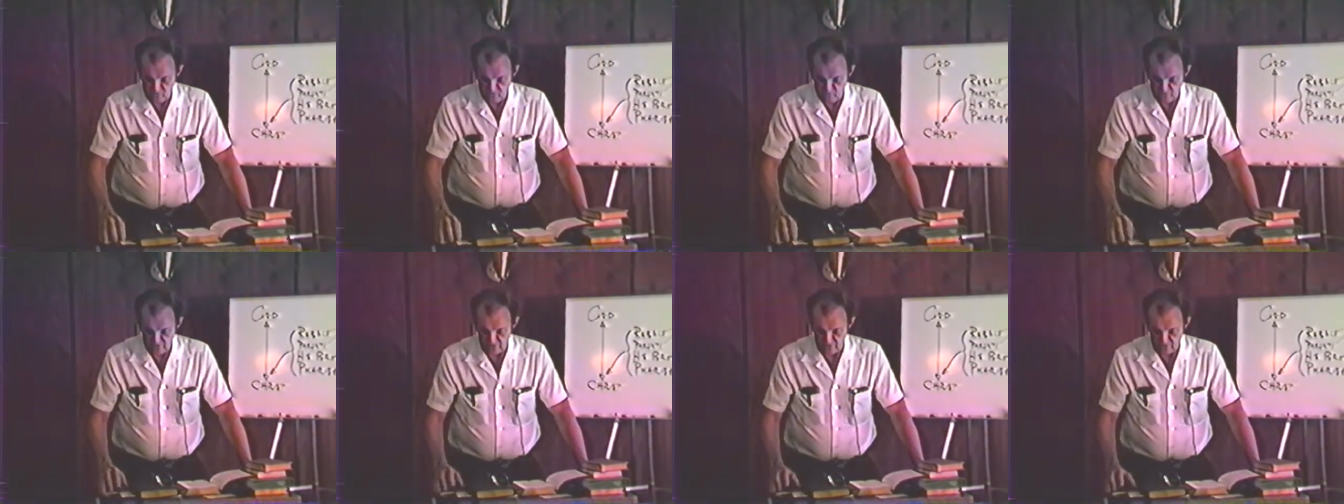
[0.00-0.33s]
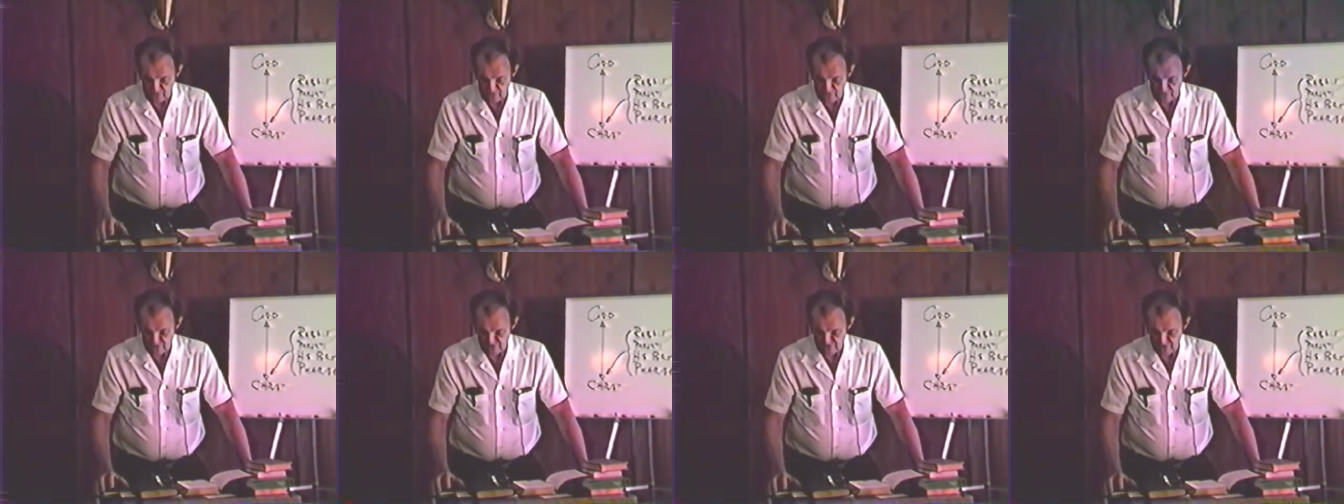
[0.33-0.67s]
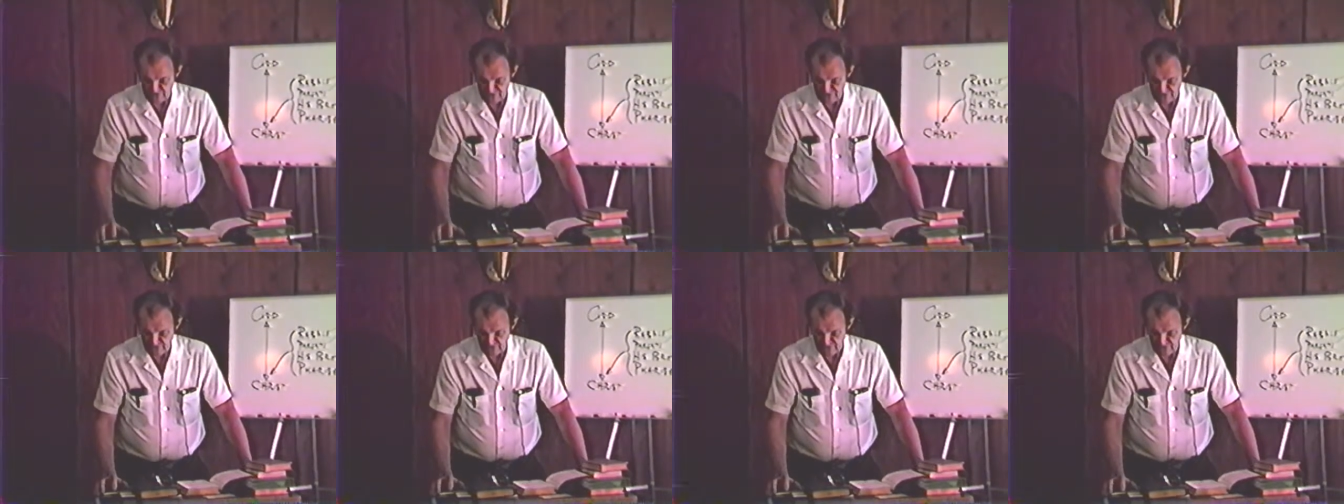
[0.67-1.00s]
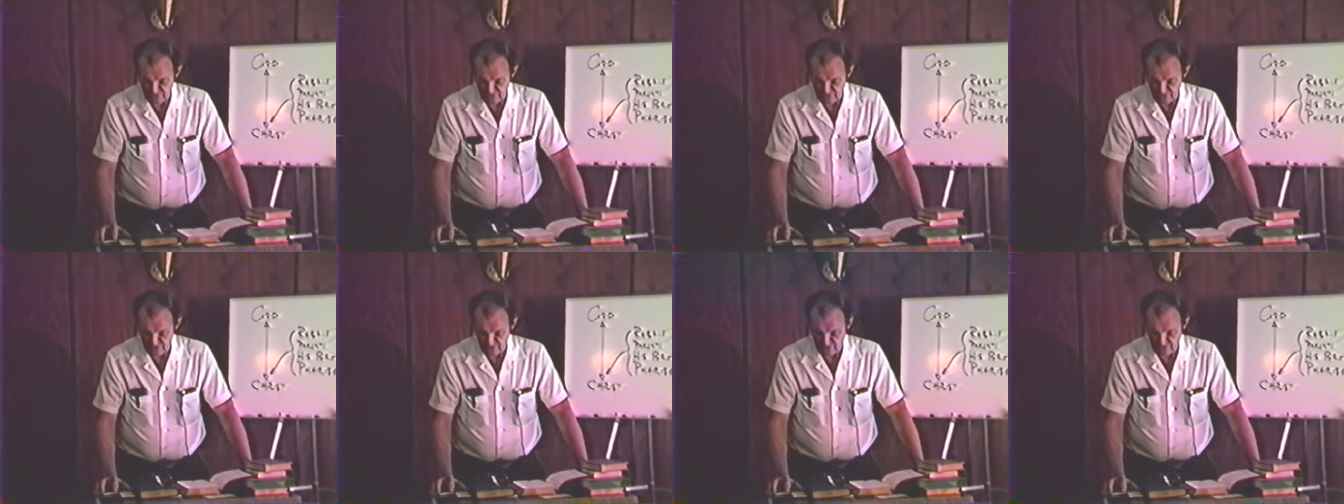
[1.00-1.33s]
Well, I guess that's
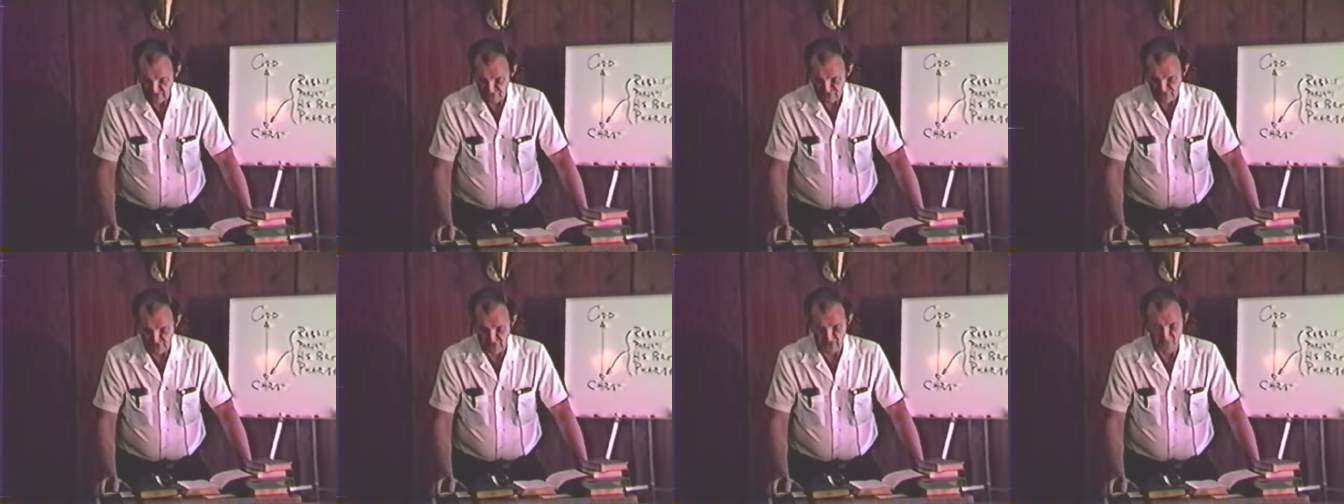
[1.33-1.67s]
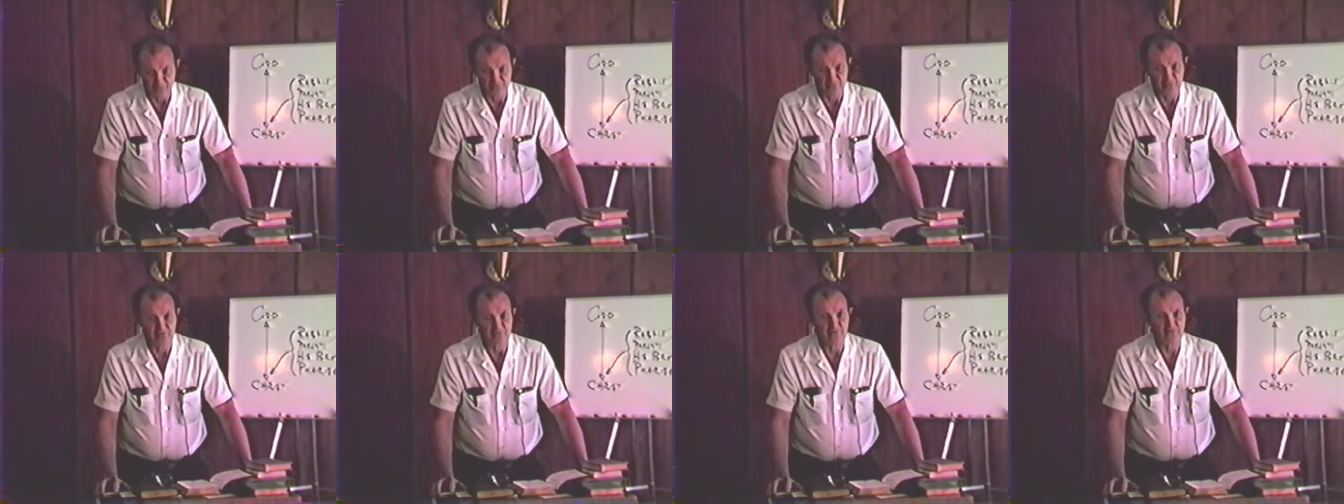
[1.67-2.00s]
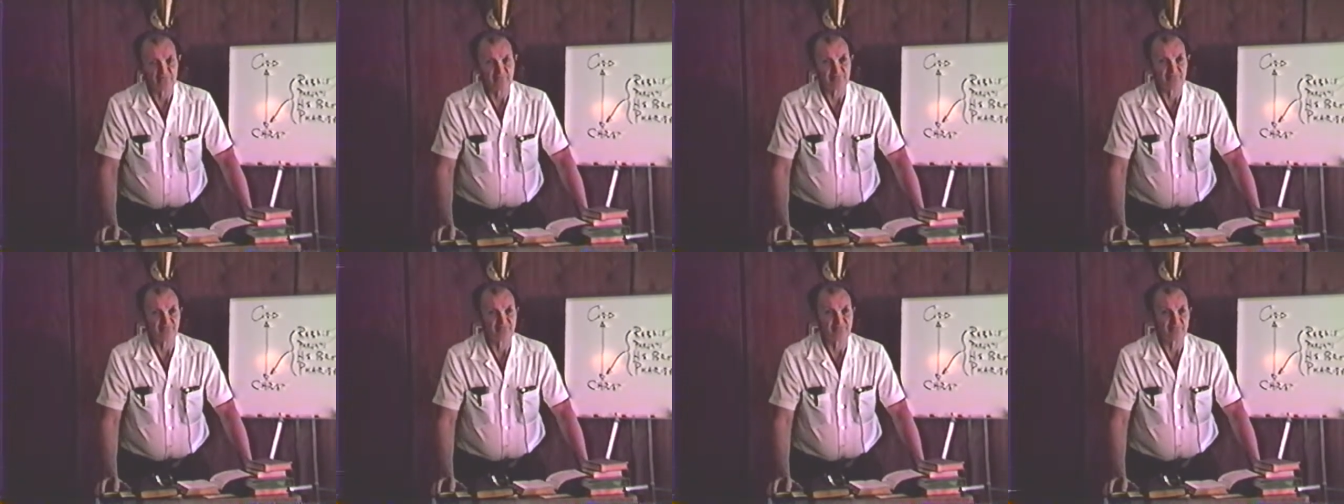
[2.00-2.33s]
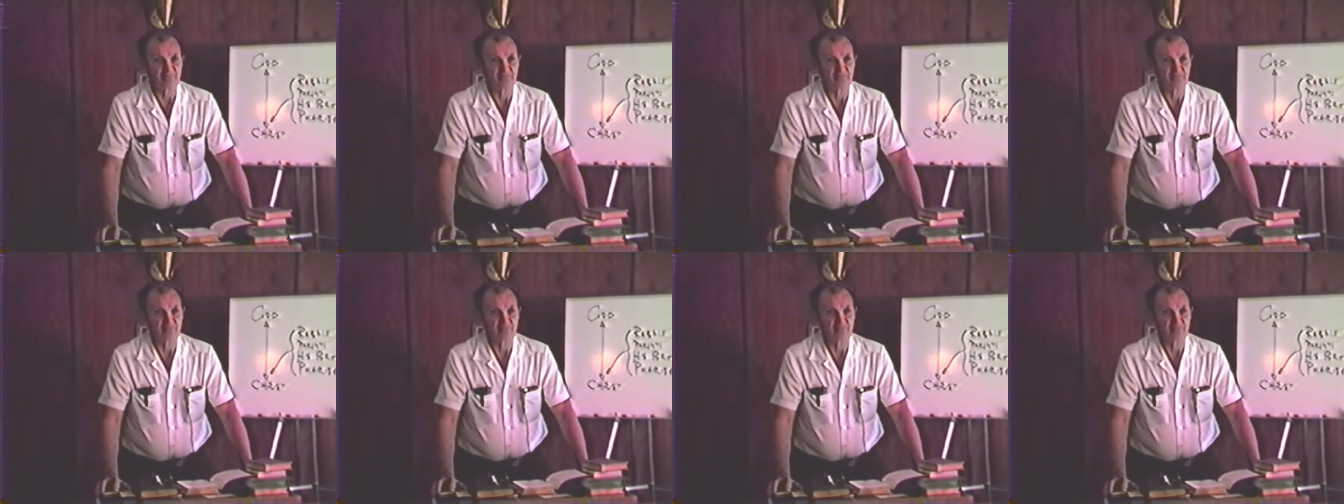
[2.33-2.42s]
the end of that study period.